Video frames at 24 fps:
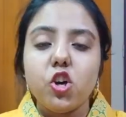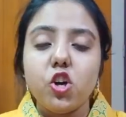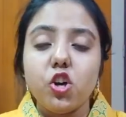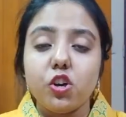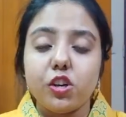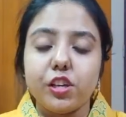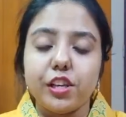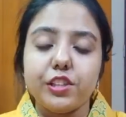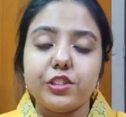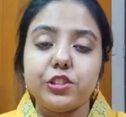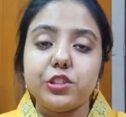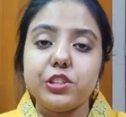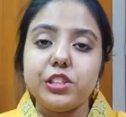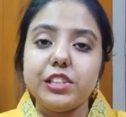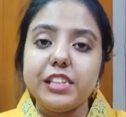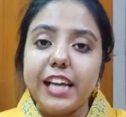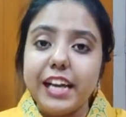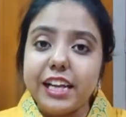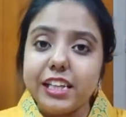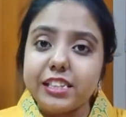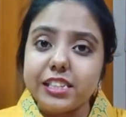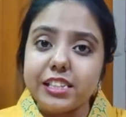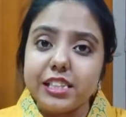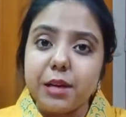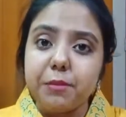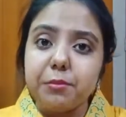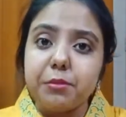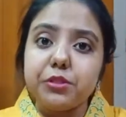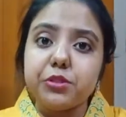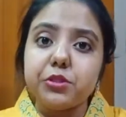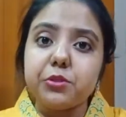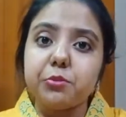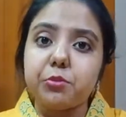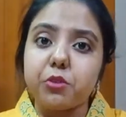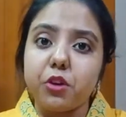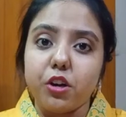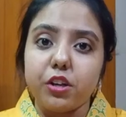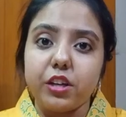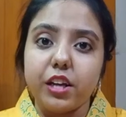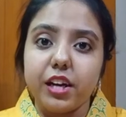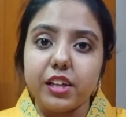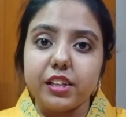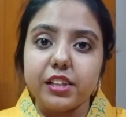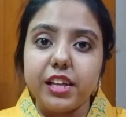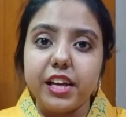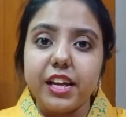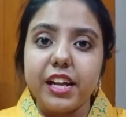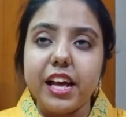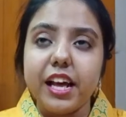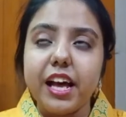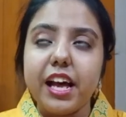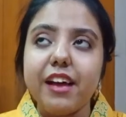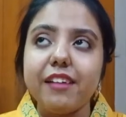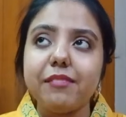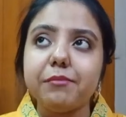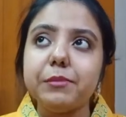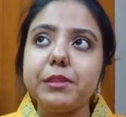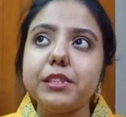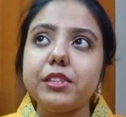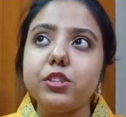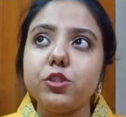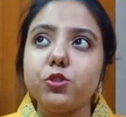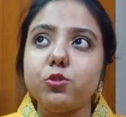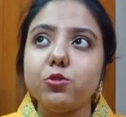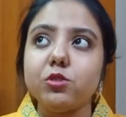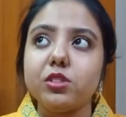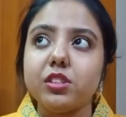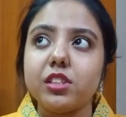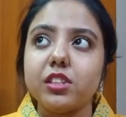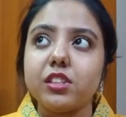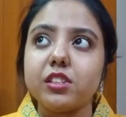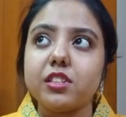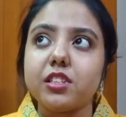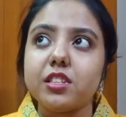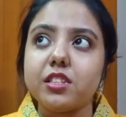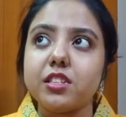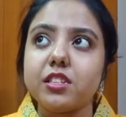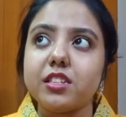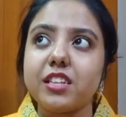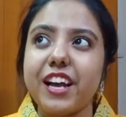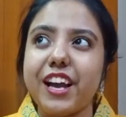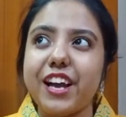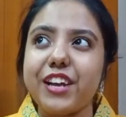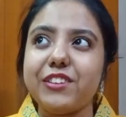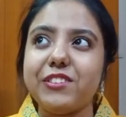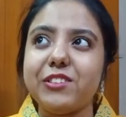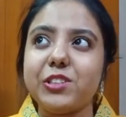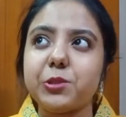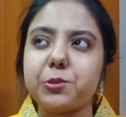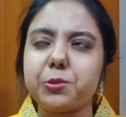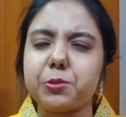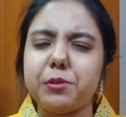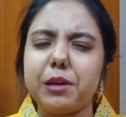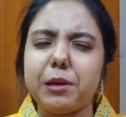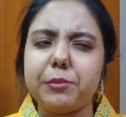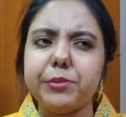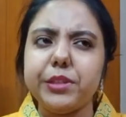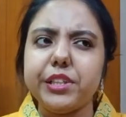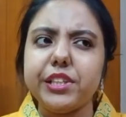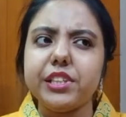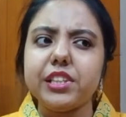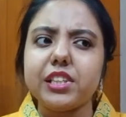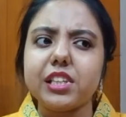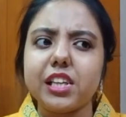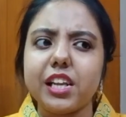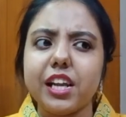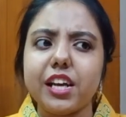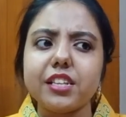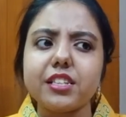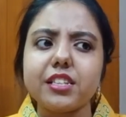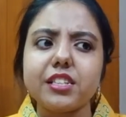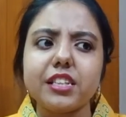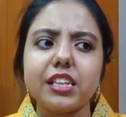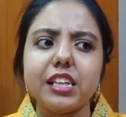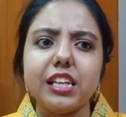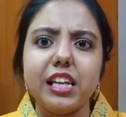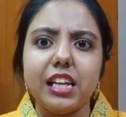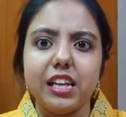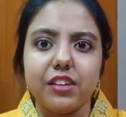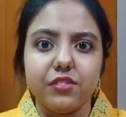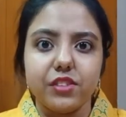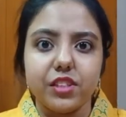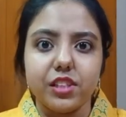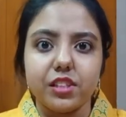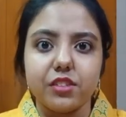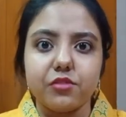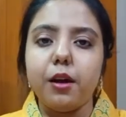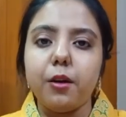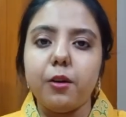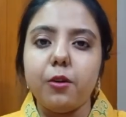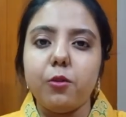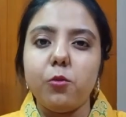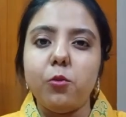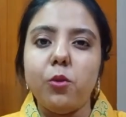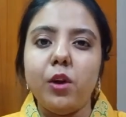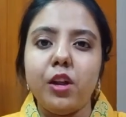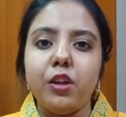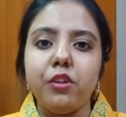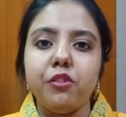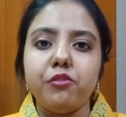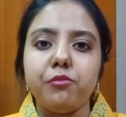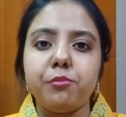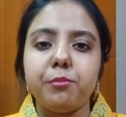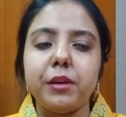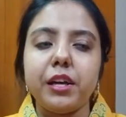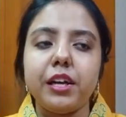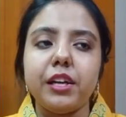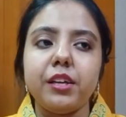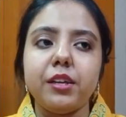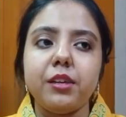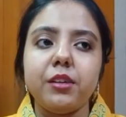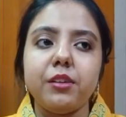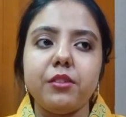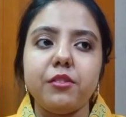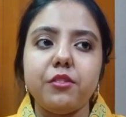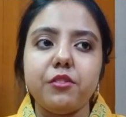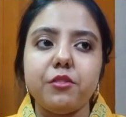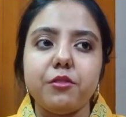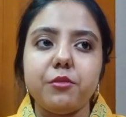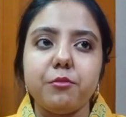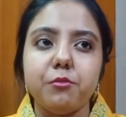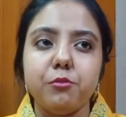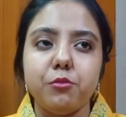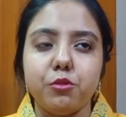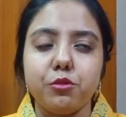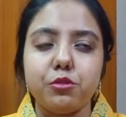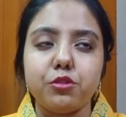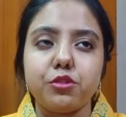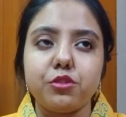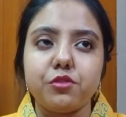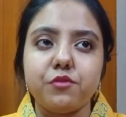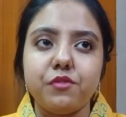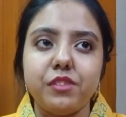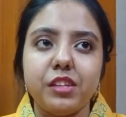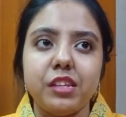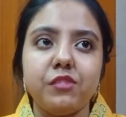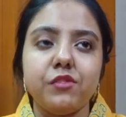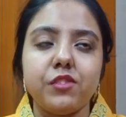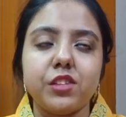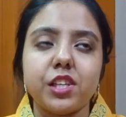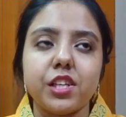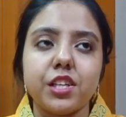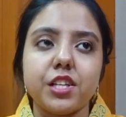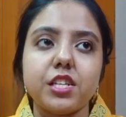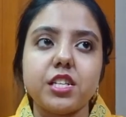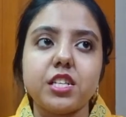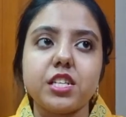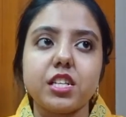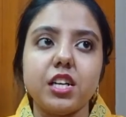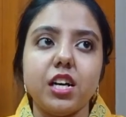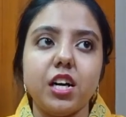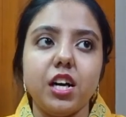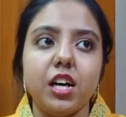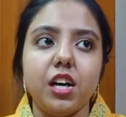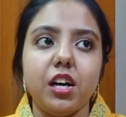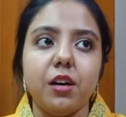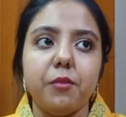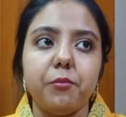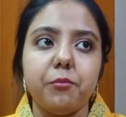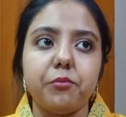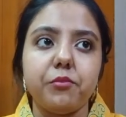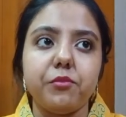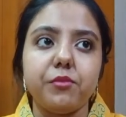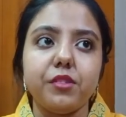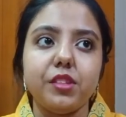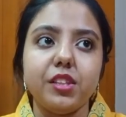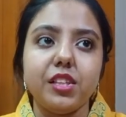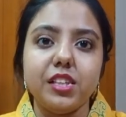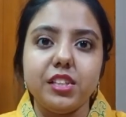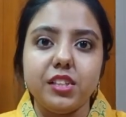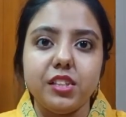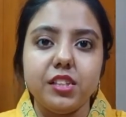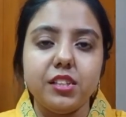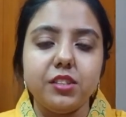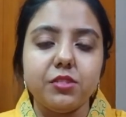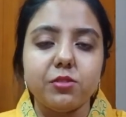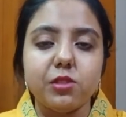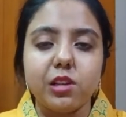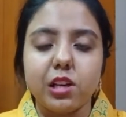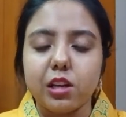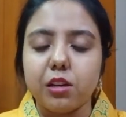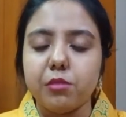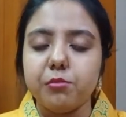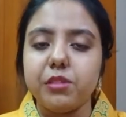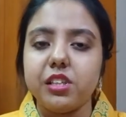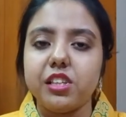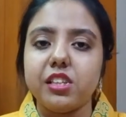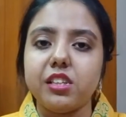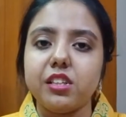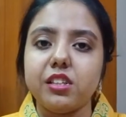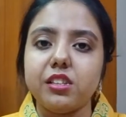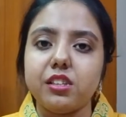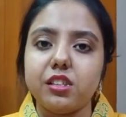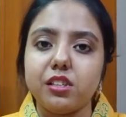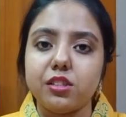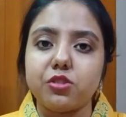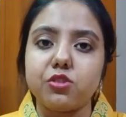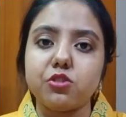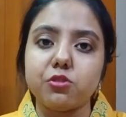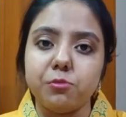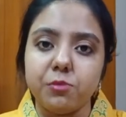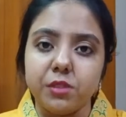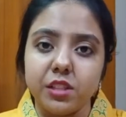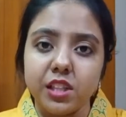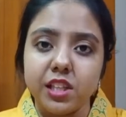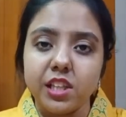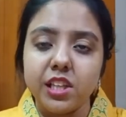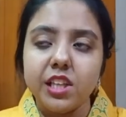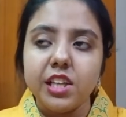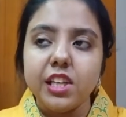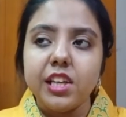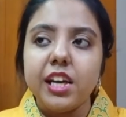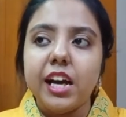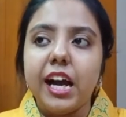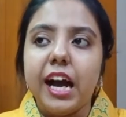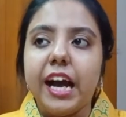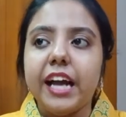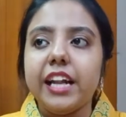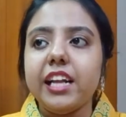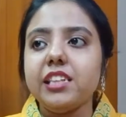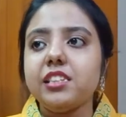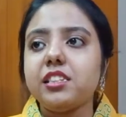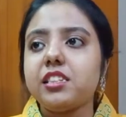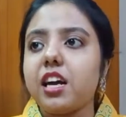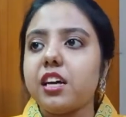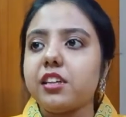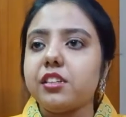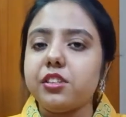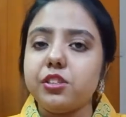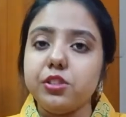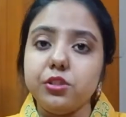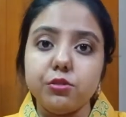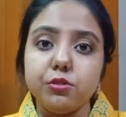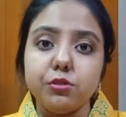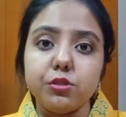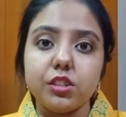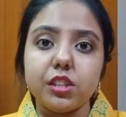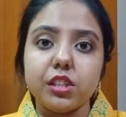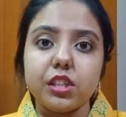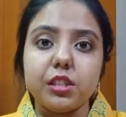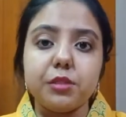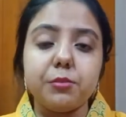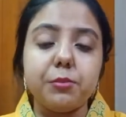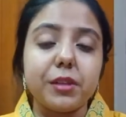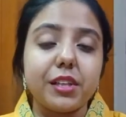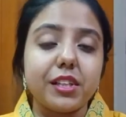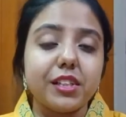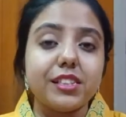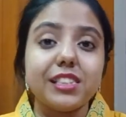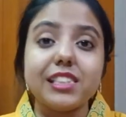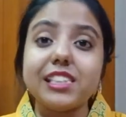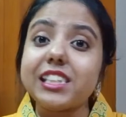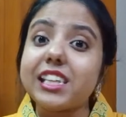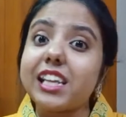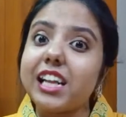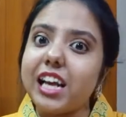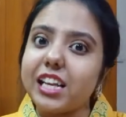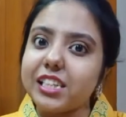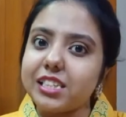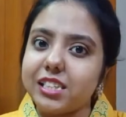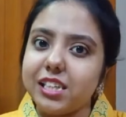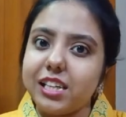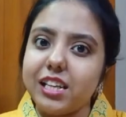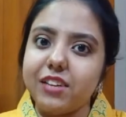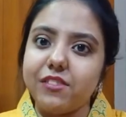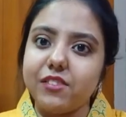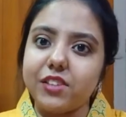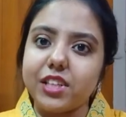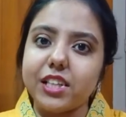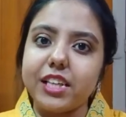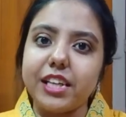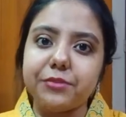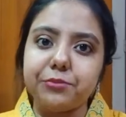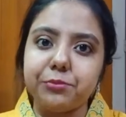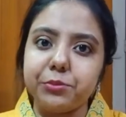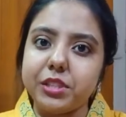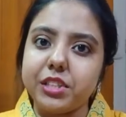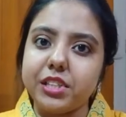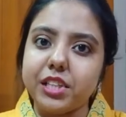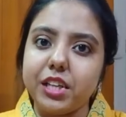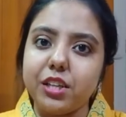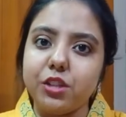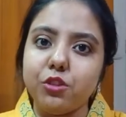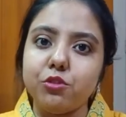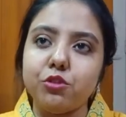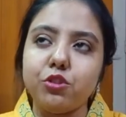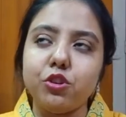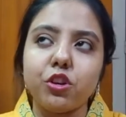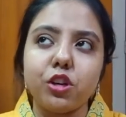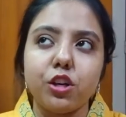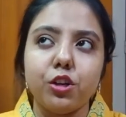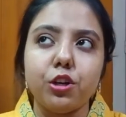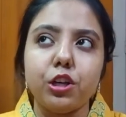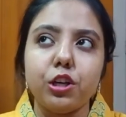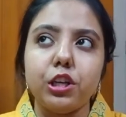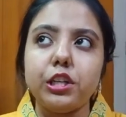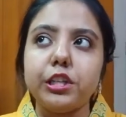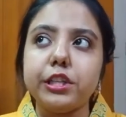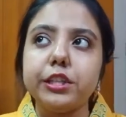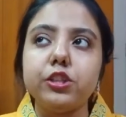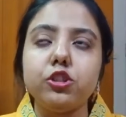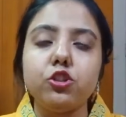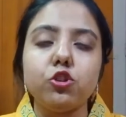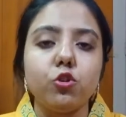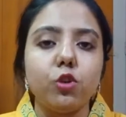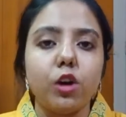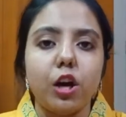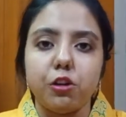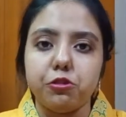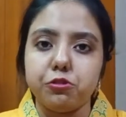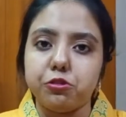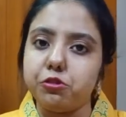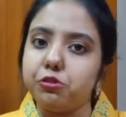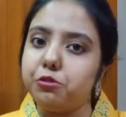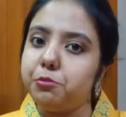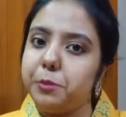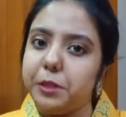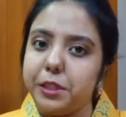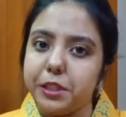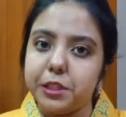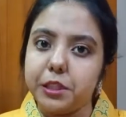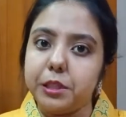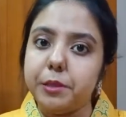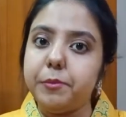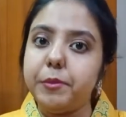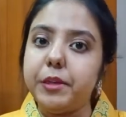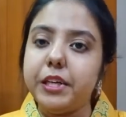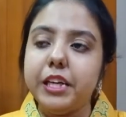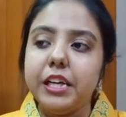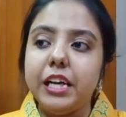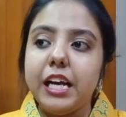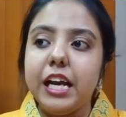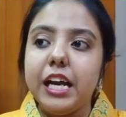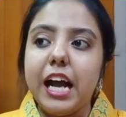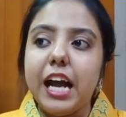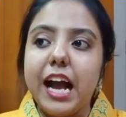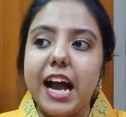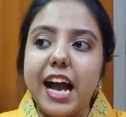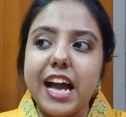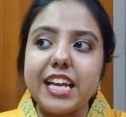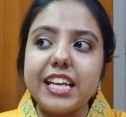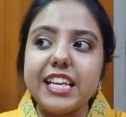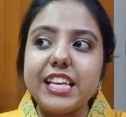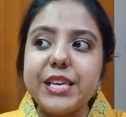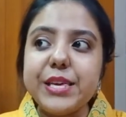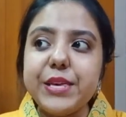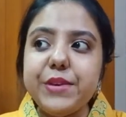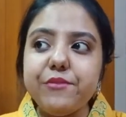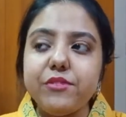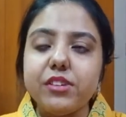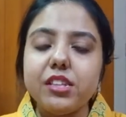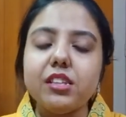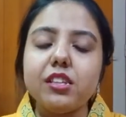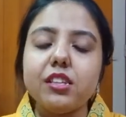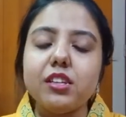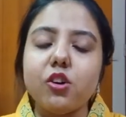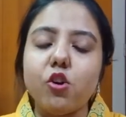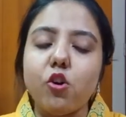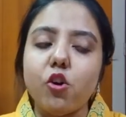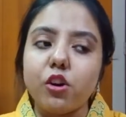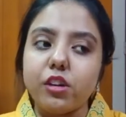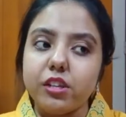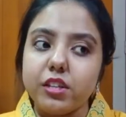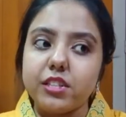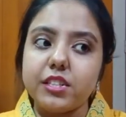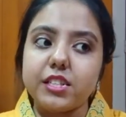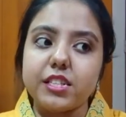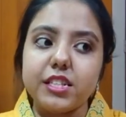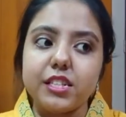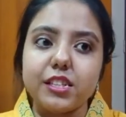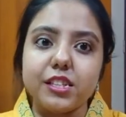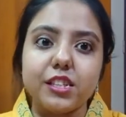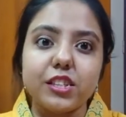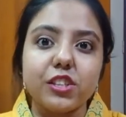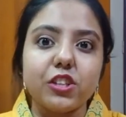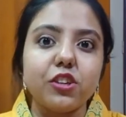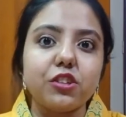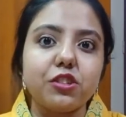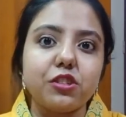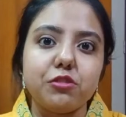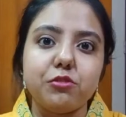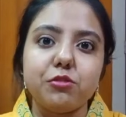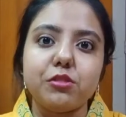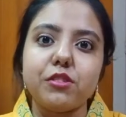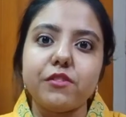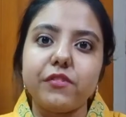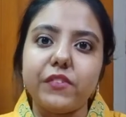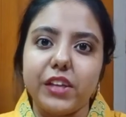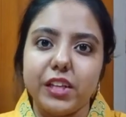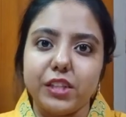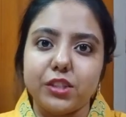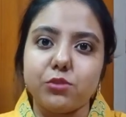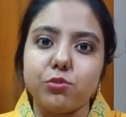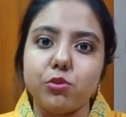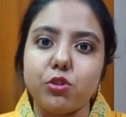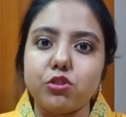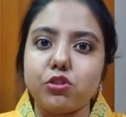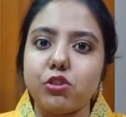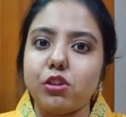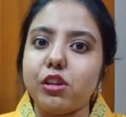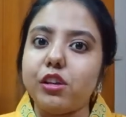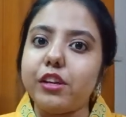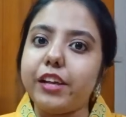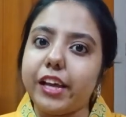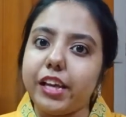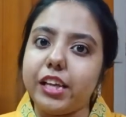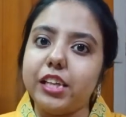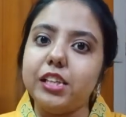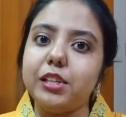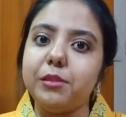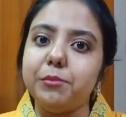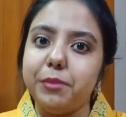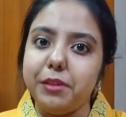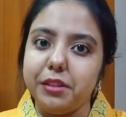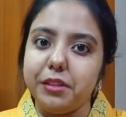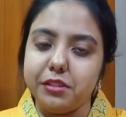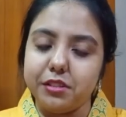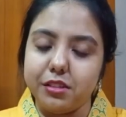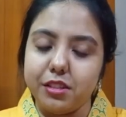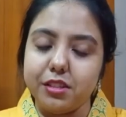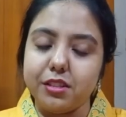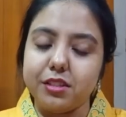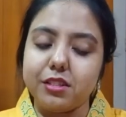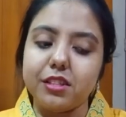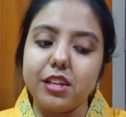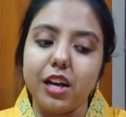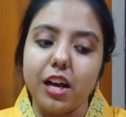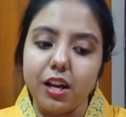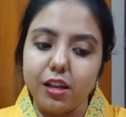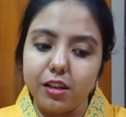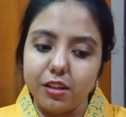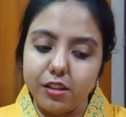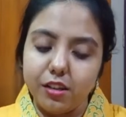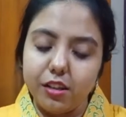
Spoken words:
Okay, so next up is a product that I have been using since I was probably in class 11. One of my most favorite DDs recommended this to me, and I started using it because in class 11, let me tell you, your girl didn't know how to do makeup. I even honestly did not use a face wash on a regular basis. Yeah,